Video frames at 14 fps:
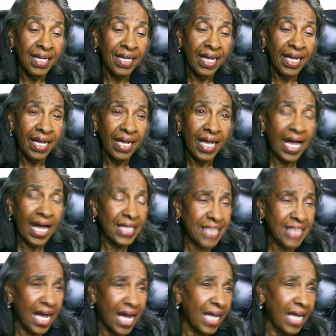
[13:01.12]
as I
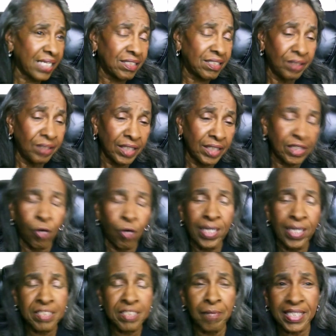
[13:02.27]
could or as
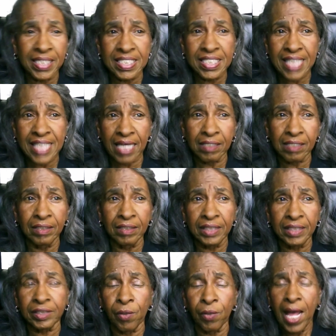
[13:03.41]
much as I could. So
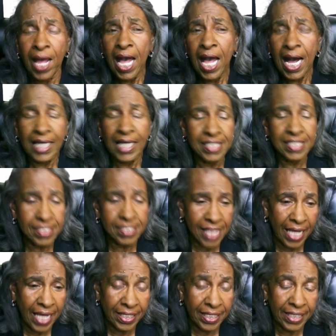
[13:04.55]
I decided
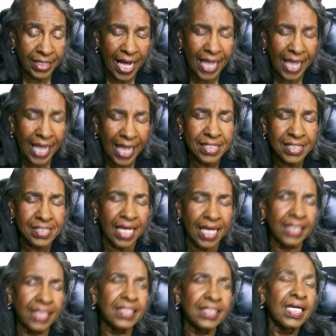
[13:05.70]

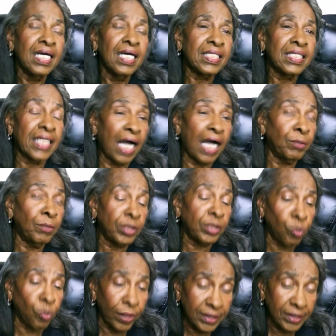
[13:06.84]
that I was going
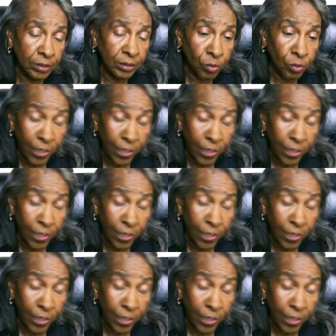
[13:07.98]
to quit.